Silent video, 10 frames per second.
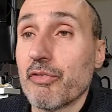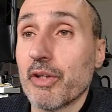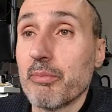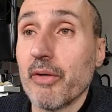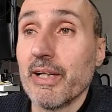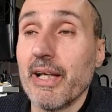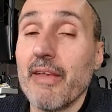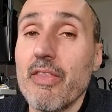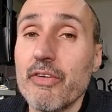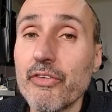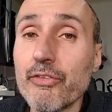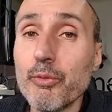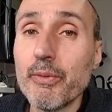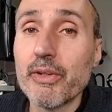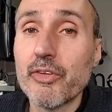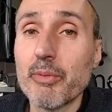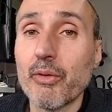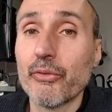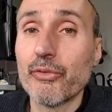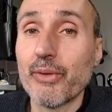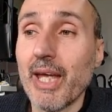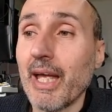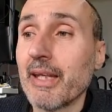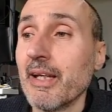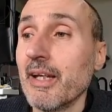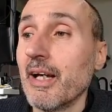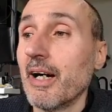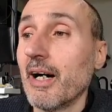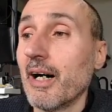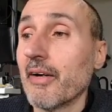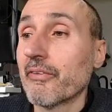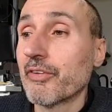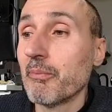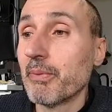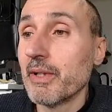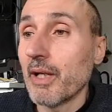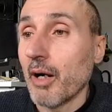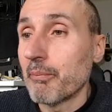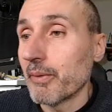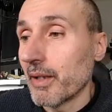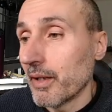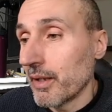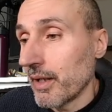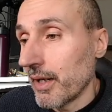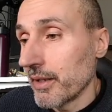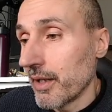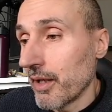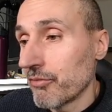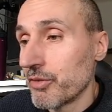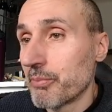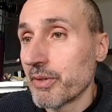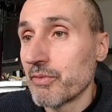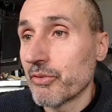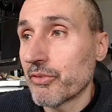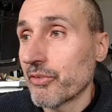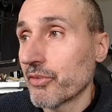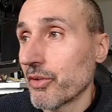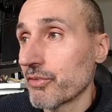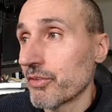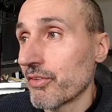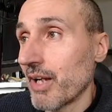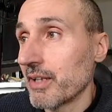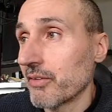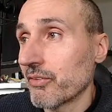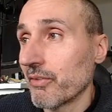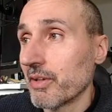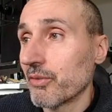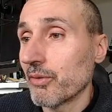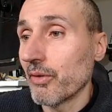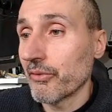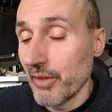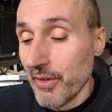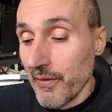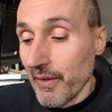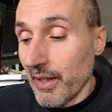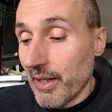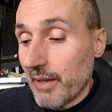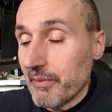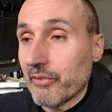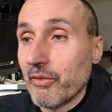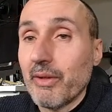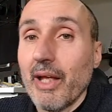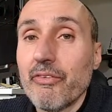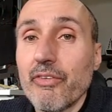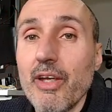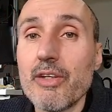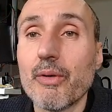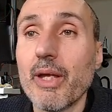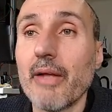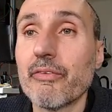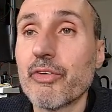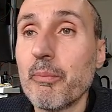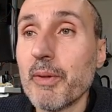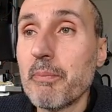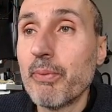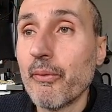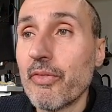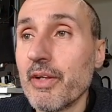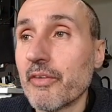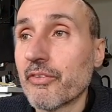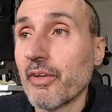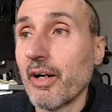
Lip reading: model. And this is super easy because you can simply I have the previous server running, so I need to close. As you can see, you can simply put this,